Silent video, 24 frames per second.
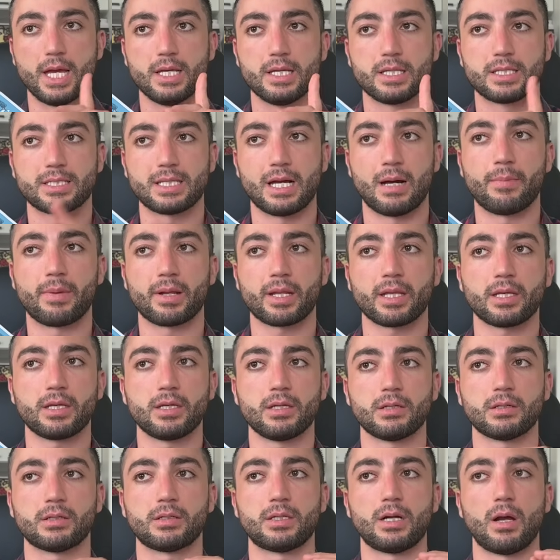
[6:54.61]
Somebody
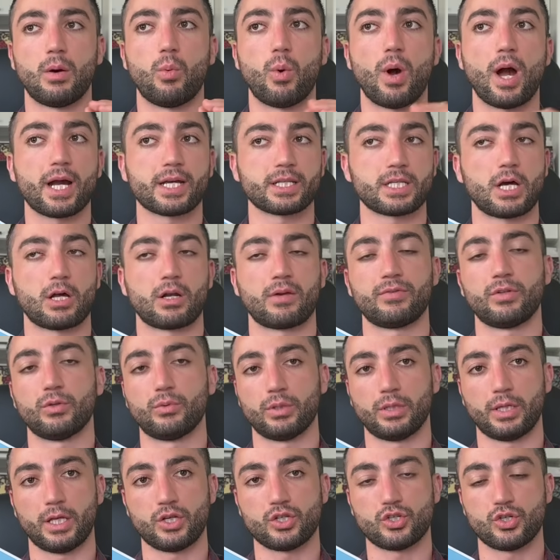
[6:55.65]
here walked out of the
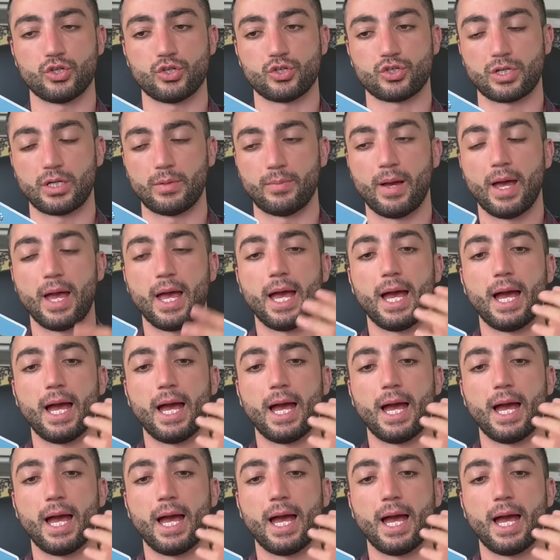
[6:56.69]
relationship.